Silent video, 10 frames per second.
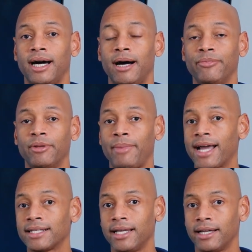um, the
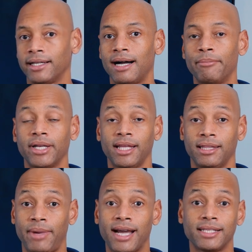Maxeon company and
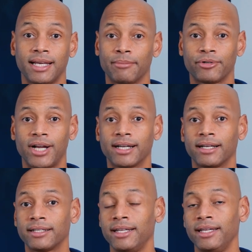the Maxeon
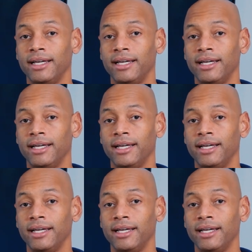product